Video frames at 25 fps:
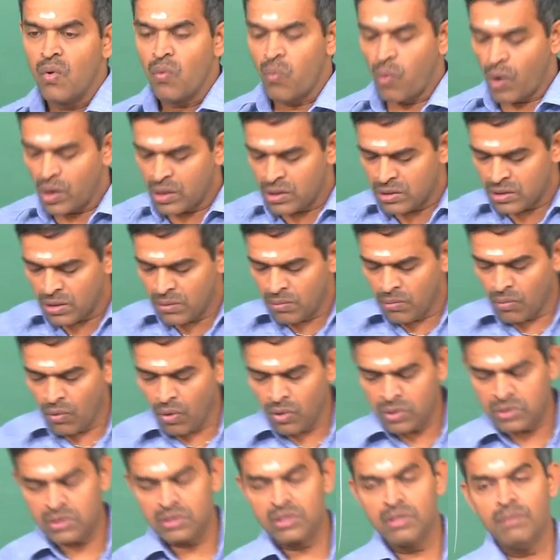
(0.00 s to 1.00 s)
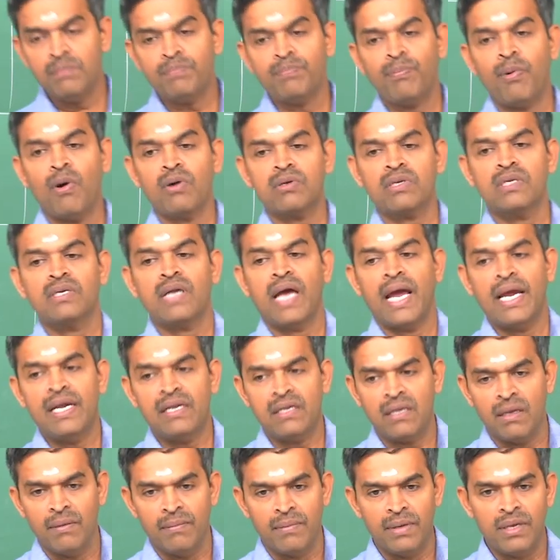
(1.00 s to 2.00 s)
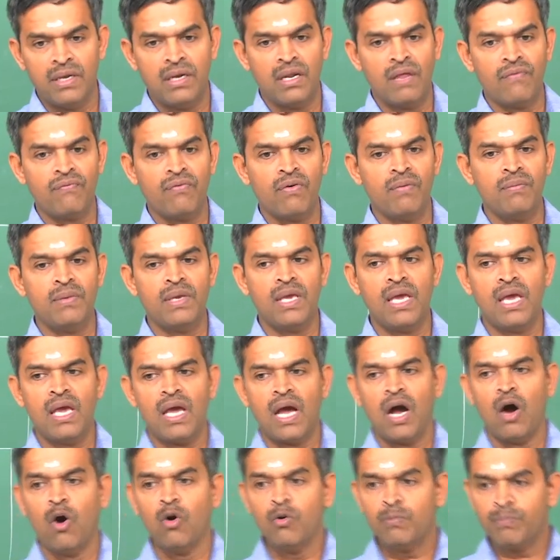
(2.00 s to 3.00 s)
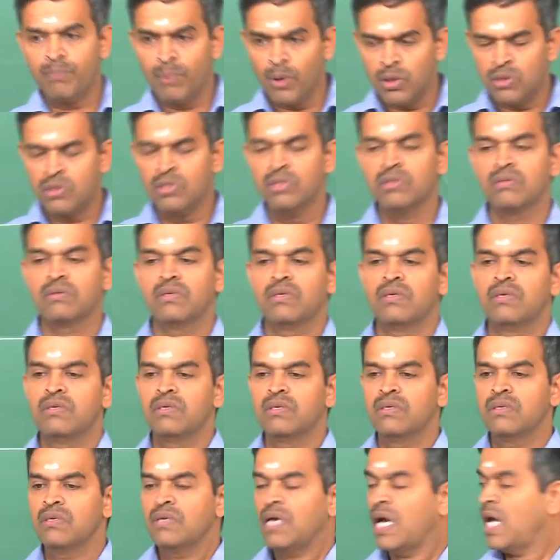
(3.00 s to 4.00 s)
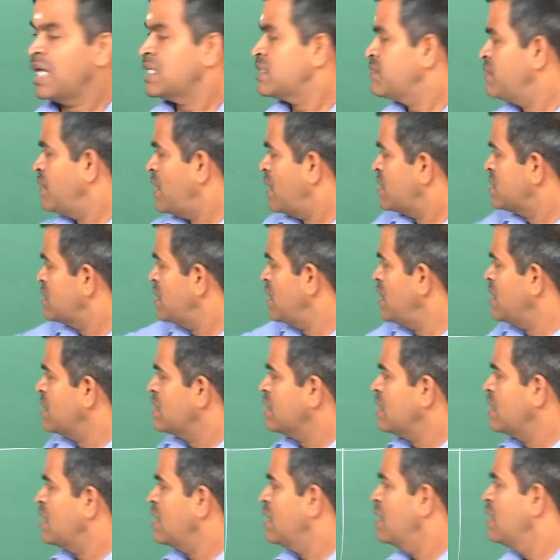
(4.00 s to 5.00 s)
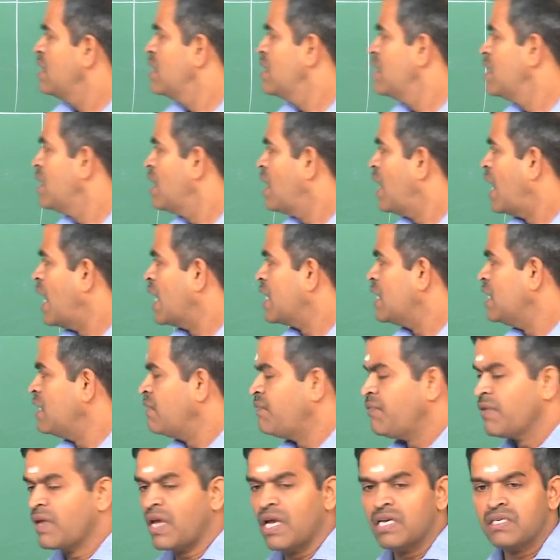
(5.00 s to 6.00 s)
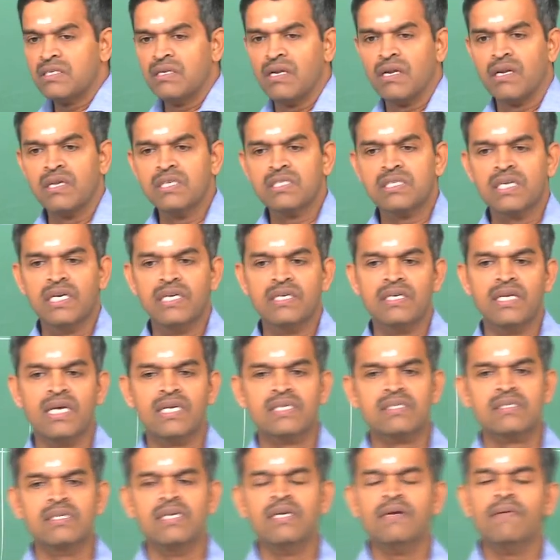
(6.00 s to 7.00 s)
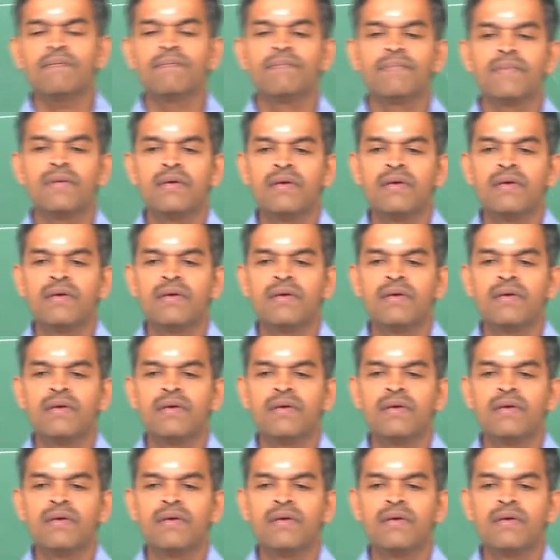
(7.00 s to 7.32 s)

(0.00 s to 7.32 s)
What is the most important item in an FMEA output, as we are seeing the identification and risk indexing?